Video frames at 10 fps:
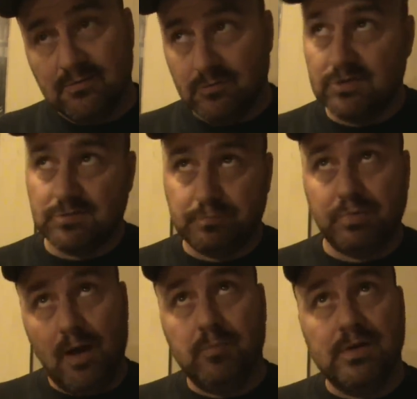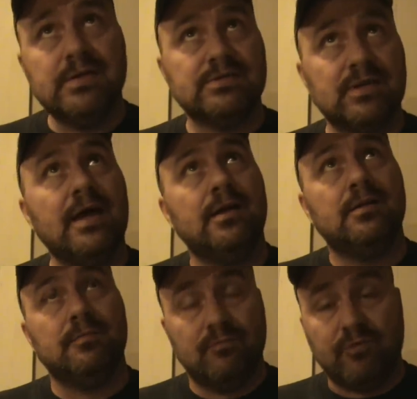which probably has
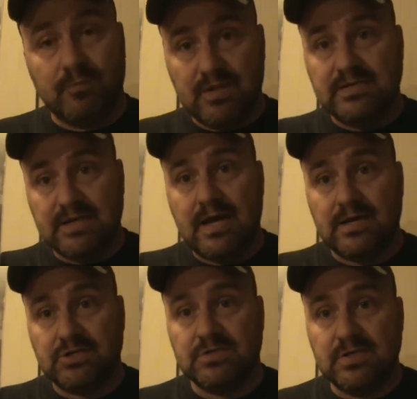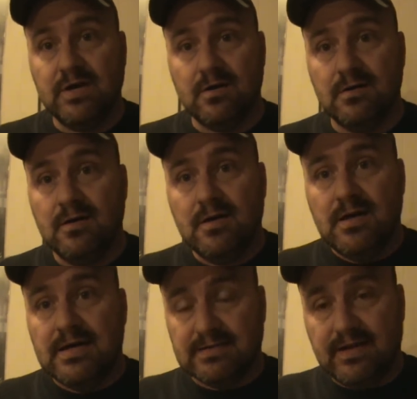led from these actions here
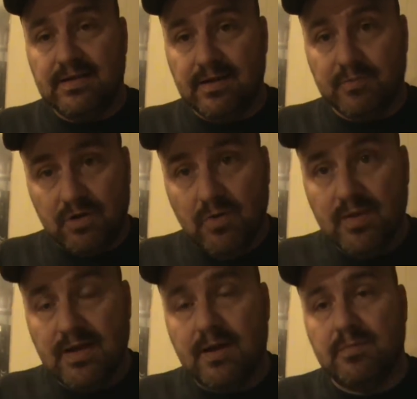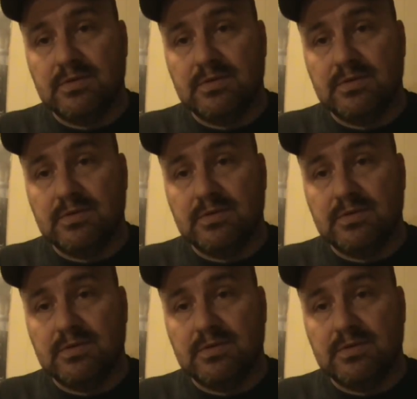has led them to doing that.